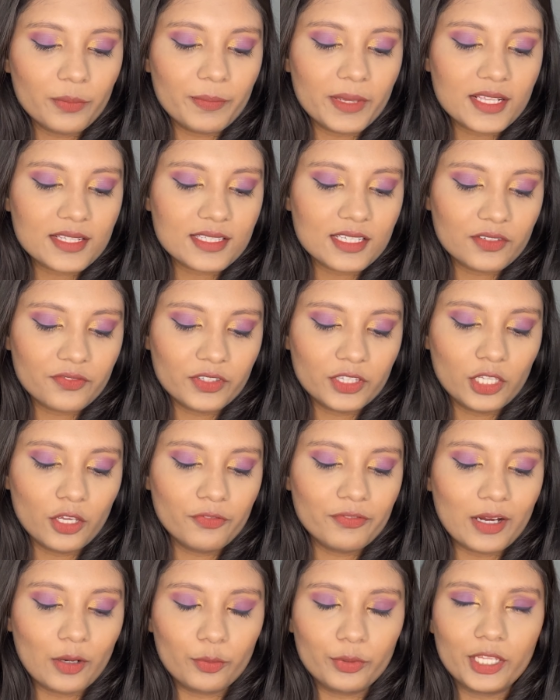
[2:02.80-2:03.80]
mix it with
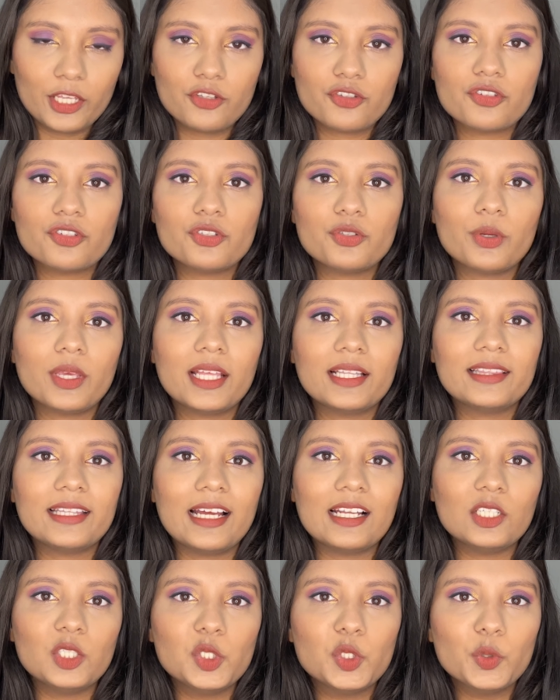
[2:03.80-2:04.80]
your foundation to get
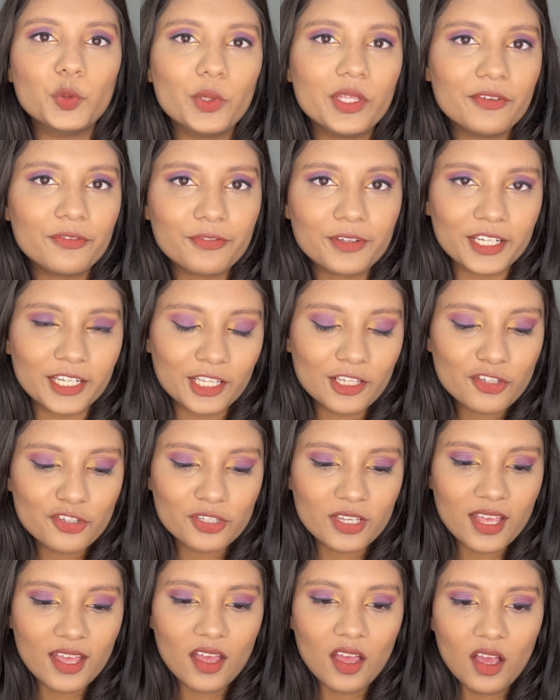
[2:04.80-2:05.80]
that dewy finish,